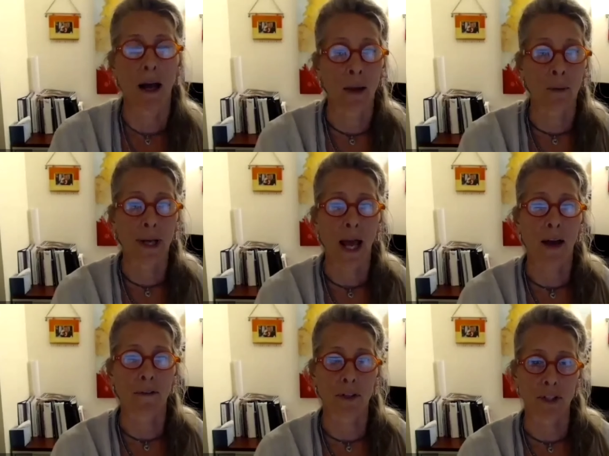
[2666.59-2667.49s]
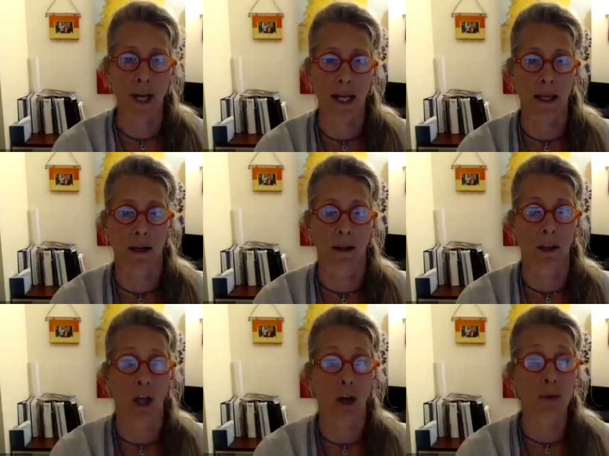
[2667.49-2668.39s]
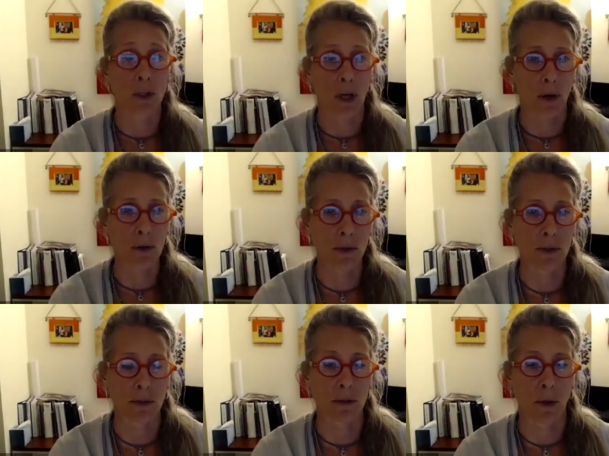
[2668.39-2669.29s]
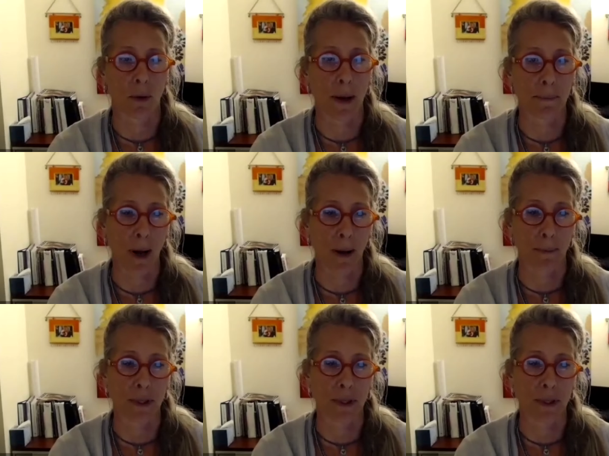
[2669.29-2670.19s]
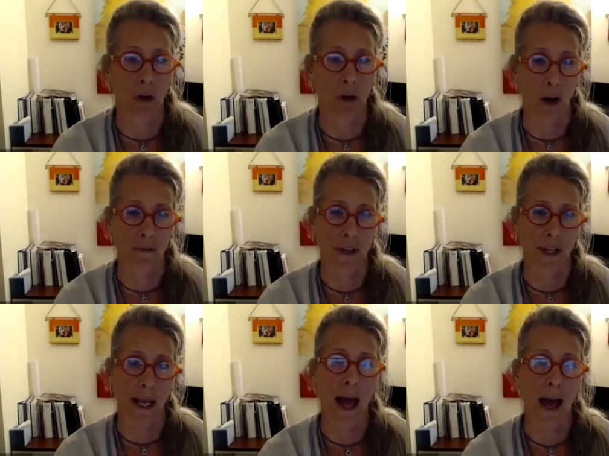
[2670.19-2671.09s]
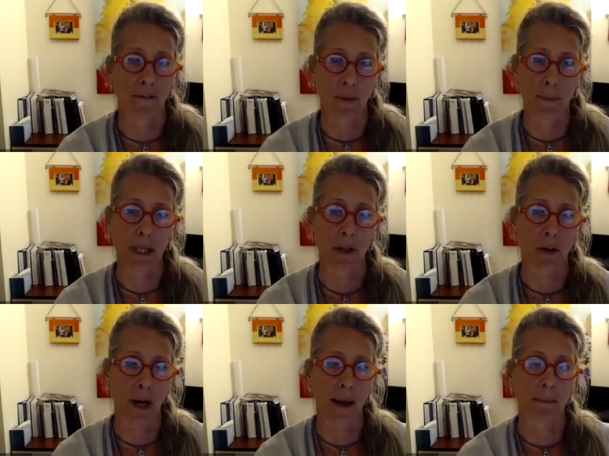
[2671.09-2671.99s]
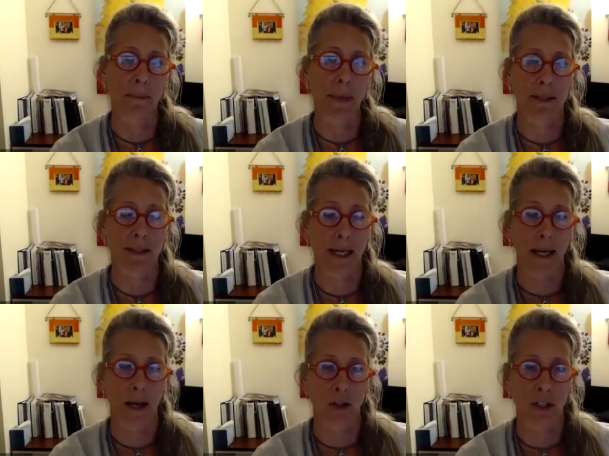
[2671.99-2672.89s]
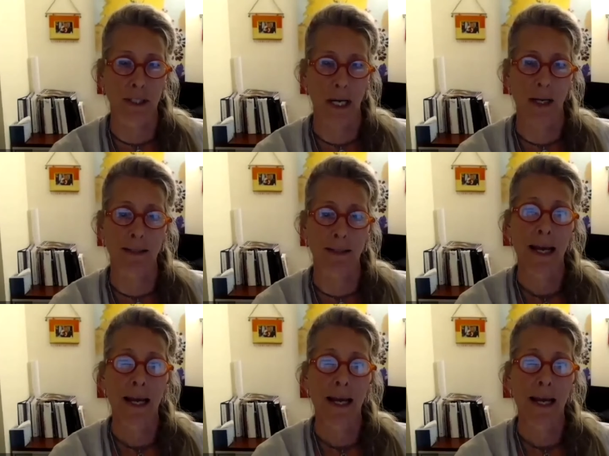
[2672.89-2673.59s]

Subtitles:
I would have her take a low dose. So I'd probably start her off at 0.5 milligram and see how she does.